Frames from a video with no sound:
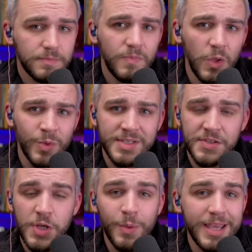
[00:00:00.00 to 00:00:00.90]
where he says,
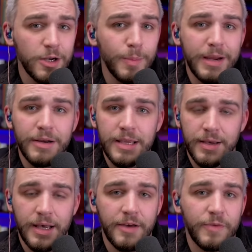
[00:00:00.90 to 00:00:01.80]
don't intermarry
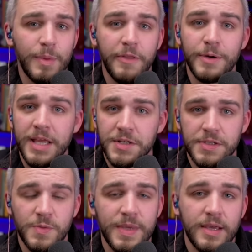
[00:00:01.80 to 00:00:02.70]
from other
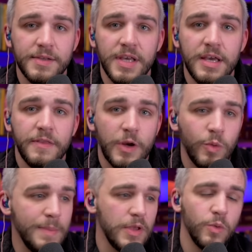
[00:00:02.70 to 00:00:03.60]
nations because their
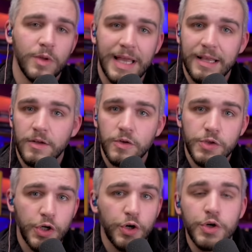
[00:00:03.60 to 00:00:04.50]
women will, like,
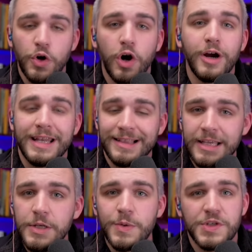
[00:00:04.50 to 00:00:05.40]
turn your heart and
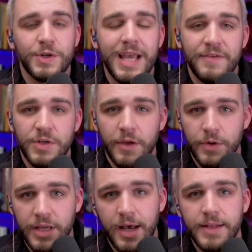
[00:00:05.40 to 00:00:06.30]
lead you astray after other
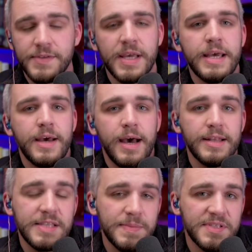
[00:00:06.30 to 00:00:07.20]
gods. It
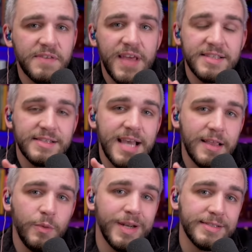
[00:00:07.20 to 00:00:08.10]
seems as if that's exactly
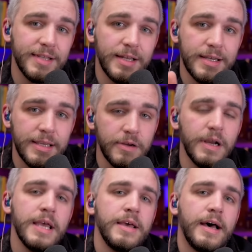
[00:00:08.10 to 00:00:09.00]
what is done here.
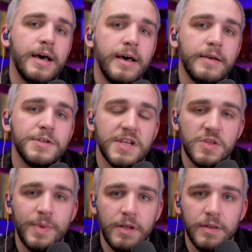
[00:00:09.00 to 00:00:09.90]

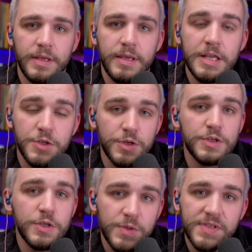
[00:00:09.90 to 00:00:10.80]
Jezebel
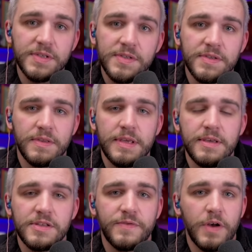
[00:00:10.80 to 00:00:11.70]
introduces
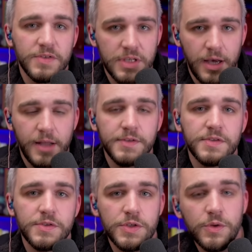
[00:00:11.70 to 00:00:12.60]
these false gods
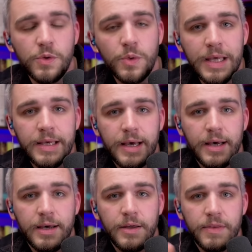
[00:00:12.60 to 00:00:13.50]
to
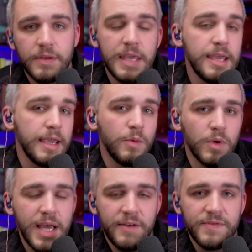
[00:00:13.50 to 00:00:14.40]
the king, and we'll
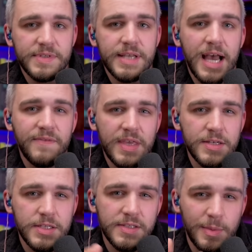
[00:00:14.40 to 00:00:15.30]
kind of dive
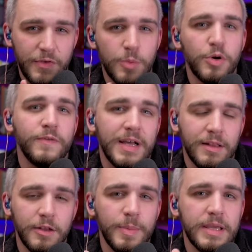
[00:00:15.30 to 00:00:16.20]
into some of her profile a
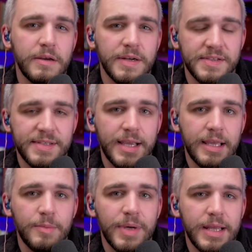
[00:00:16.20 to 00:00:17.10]
little bit here in a
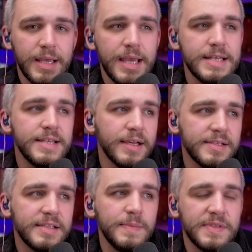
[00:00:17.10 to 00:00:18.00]
second, but it does
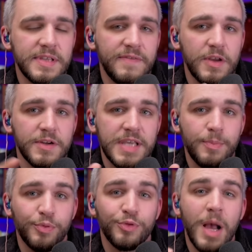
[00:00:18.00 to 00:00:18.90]
seem as if there is a
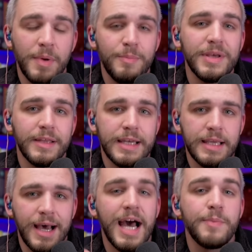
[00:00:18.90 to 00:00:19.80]
probability, a
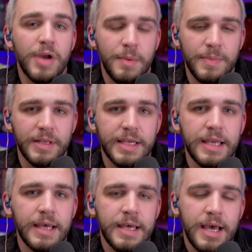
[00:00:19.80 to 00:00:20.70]
high probability,
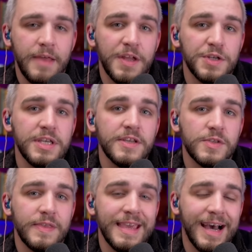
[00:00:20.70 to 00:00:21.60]
that she is
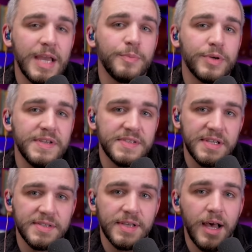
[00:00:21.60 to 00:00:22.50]
the high
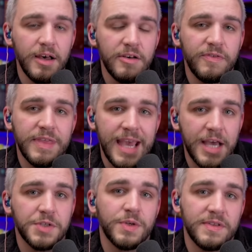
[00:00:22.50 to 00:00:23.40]
priestess of the
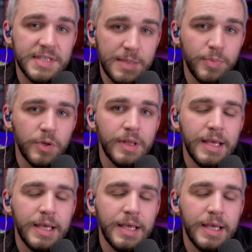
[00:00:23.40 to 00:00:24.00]
Asherah temple